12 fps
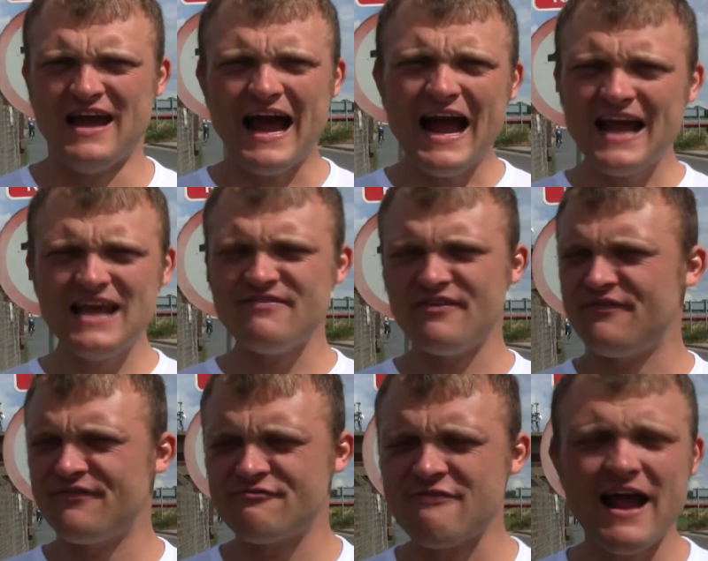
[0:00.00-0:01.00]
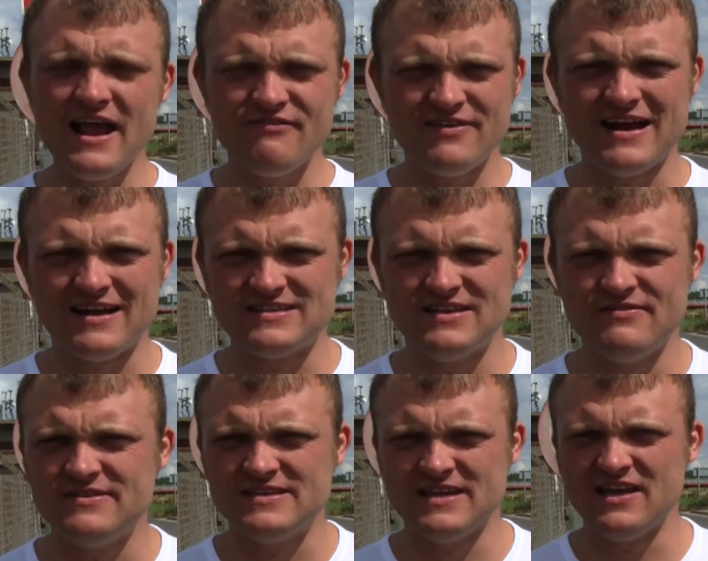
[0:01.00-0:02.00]
a hive of thriving
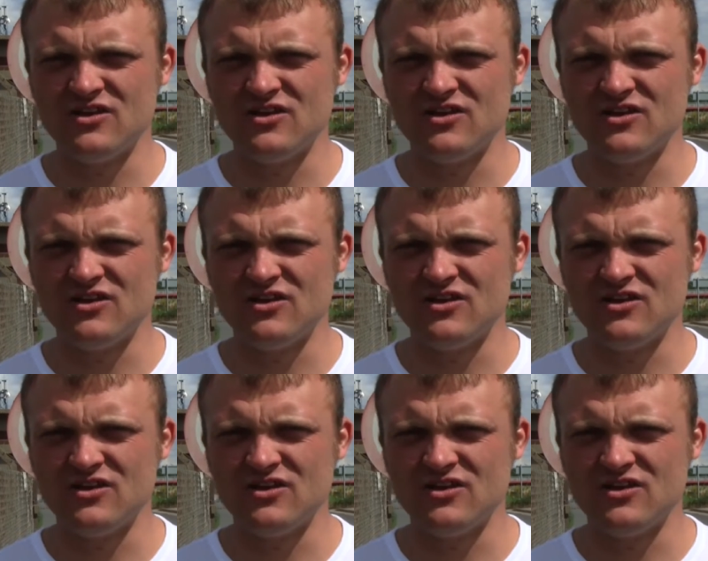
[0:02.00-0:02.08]
activity,